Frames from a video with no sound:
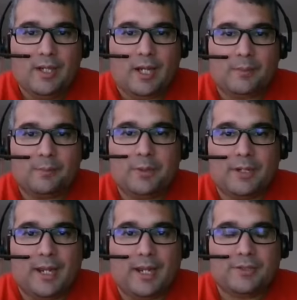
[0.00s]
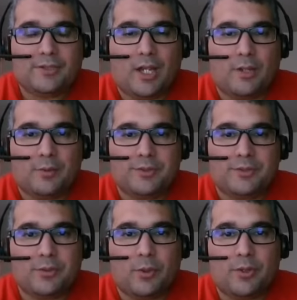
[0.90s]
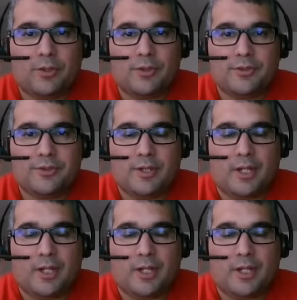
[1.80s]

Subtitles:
I'm pretty hands-on with tutorials.